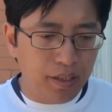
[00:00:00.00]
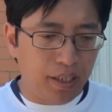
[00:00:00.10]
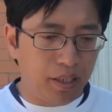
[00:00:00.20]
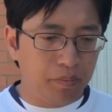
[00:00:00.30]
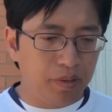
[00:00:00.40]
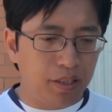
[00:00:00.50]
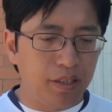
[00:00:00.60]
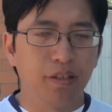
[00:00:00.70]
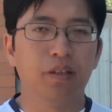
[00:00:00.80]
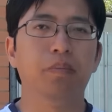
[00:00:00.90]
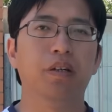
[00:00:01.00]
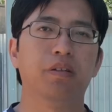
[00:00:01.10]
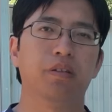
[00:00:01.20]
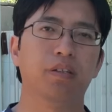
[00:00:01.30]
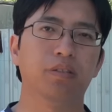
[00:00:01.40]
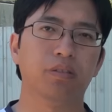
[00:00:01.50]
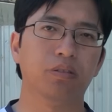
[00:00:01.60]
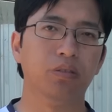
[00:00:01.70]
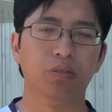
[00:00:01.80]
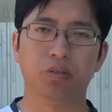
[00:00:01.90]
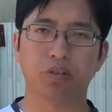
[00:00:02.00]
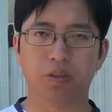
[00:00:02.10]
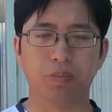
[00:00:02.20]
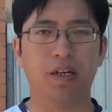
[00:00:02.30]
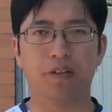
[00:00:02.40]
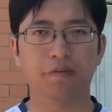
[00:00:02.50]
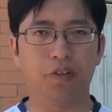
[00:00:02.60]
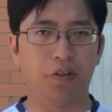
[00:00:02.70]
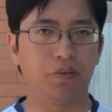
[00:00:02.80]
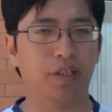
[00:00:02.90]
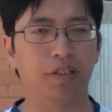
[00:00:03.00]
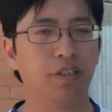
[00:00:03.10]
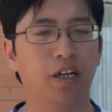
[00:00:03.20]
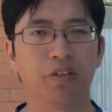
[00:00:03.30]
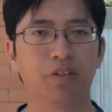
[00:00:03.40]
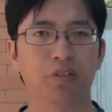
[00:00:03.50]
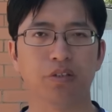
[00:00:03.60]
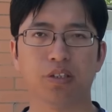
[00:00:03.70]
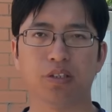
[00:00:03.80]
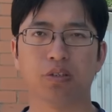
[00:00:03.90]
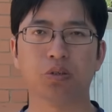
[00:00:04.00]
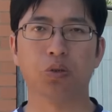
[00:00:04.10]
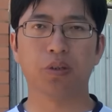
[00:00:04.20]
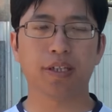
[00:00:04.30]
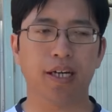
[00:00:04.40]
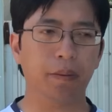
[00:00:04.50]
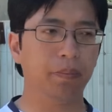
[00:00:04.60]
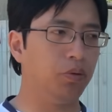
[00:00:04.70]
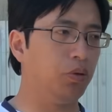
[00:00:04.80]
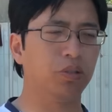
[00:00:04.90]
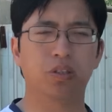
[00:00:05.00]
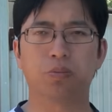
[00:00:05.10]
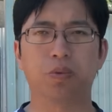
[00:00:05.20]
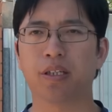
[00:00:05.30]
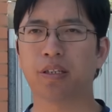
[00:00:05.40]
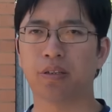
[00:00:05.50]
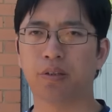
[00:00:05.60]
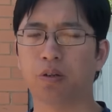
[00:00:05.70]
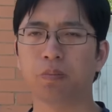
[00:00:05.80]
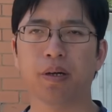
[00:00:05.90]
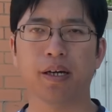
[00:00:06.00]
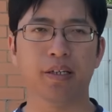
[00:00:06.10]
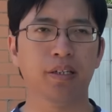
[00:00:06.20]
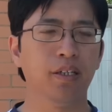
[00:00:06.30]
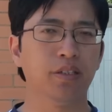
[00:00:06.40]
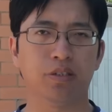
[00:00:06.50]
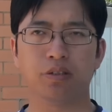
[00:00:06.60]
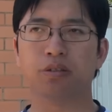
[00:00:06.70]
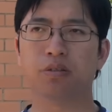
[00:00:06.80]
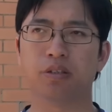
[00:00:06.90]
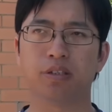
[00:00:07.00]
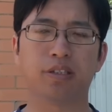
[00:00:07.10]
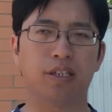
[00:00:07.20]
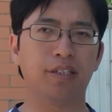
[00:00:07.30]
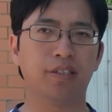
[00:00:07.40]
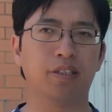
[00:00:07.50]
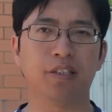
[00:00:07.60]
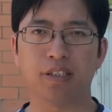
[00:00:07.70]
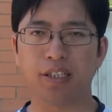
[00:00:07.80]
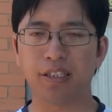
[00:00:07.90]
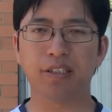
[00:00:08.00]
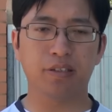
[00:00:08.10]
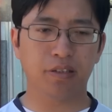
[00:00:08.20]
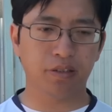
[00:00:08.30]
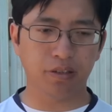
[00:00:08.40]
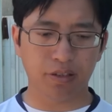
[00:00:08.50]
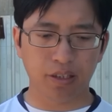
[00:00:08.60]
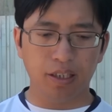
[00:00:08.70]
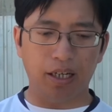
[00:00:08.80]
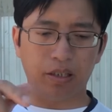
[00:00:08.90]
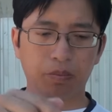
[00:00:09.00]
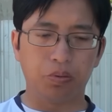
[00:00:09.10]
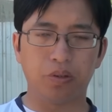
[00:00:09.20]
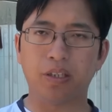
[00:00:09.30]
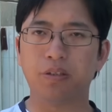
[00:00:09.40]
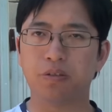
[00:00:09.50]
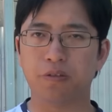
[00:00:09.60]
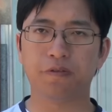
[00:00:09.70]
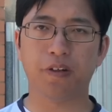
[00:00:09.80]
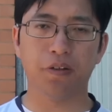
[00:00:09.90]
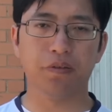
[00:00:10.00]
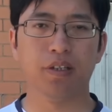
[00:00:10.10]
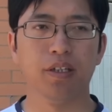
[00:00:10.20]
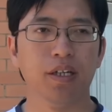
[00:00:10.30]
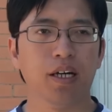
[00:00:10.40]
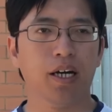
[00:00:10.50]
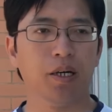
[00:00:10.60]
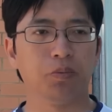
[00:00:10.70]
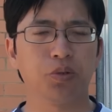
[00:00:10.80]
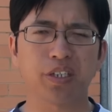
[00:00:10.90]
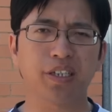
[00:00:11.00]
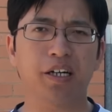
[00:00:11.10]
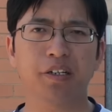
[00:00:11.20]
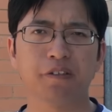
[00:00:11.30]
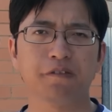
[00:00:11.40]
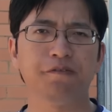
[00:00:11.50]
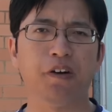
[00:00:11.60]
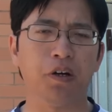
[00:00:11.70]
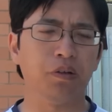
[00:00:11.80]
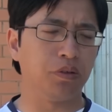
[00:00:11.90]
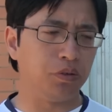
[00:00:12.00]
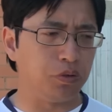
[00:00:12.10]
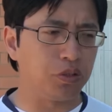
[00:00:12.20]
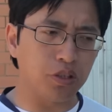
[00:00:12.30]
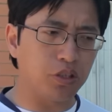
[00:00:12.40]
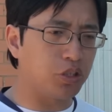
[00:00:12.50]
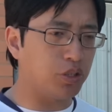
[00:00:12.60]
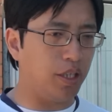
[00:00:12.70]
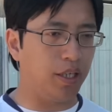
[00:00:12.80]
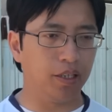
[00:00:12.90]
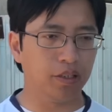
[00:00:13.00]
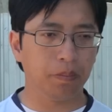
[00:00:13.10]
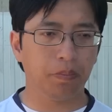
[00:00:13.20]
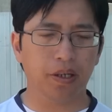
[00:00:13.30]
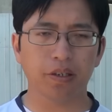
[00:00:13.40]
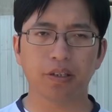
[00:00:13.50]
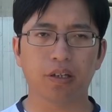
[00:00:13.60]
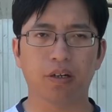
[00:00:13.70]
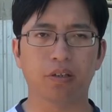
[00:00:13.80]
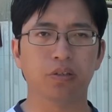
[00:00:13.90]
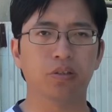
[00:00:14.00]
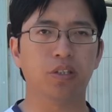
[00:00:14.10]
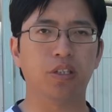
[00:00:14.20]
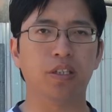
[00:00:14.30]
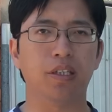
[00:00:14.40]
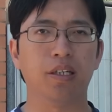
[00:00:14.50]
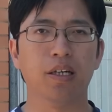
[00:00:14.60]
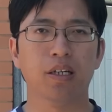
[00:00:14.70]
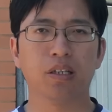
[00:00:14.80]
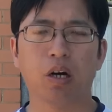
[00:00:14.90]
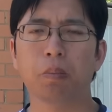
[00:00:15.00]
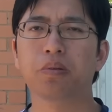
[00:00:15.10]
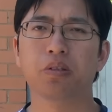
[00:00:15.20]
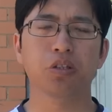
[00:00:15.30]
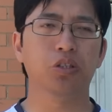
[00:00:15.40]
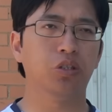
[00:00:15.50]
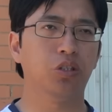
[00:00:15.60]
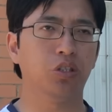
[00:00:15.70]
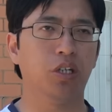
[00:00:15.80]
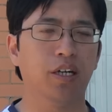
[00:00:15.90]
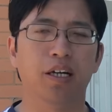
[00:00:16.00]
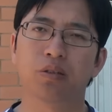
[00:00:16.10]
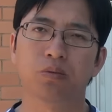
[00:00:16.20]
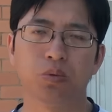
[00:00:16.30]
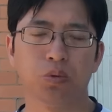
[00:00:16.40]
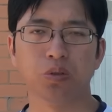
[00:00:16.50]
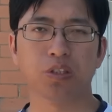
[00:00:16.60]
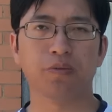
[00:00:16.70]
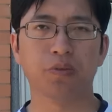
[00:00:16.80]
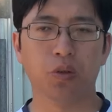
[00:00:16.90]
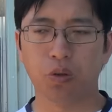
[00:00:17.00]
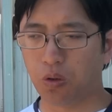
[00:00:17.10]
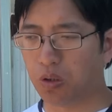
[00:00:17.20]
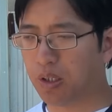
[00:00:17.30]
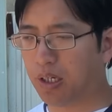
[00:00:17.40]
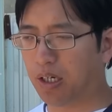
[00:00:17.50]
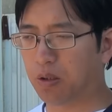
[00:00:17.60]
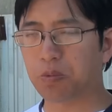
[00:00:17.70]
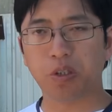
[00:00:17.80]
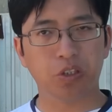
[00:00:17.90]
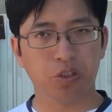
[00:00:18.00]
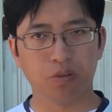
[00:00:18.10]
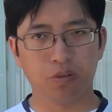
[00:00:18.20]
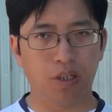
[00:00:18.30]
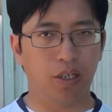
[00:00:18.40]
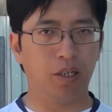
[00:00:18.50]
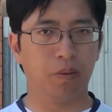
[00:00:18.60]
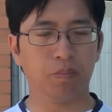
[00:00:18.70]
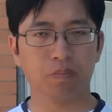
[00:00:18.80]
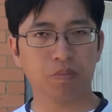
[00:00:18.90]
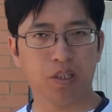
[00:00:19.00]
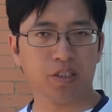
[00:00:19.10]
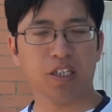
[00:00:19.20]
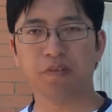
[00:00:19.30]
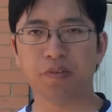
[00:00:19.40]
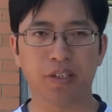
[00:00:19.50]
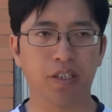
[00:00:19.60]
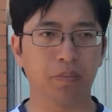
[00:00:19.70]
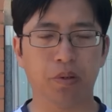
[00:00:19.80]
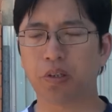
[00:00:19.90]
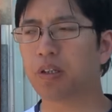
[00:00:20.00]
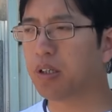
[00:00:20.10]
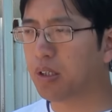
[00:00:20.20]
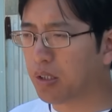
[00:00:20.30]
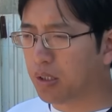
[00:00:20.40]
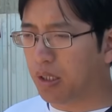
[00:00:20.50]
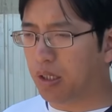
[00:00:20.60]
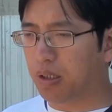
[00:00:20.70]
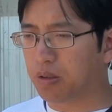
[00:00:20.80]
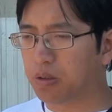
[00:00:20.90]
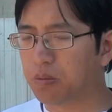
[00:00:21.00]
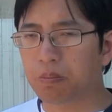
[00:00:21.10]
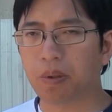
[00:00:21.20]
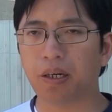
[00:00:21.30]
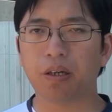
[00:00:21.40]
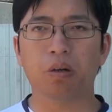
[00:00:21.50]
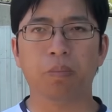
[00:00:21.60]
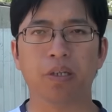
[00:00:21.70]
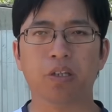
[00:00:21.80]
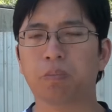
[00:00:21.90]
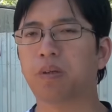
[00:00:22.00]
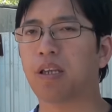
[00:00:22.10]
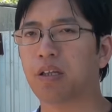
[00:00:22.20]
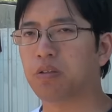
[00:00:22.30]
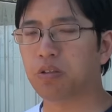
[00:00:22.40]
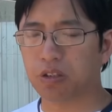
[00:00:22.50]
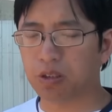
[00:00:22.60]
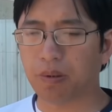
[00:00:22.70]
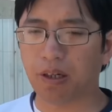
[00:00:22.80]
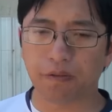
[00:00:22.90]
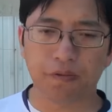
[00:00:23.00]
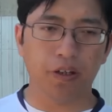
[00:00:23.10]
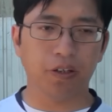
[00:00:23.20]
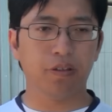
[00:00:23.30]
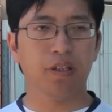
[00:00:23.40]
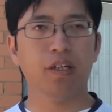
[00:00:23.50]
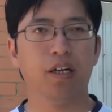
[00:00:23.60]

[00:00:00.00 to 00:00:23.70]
The third method is to use your smartphone. And you can either use a scoring app or just a regular notepad. So you do your site settings at each distance and you put it into your phone. Regarding phone usage, depending on the competition shot and the rules of your regional governing body, you may or may not be allowed to use your smartphone.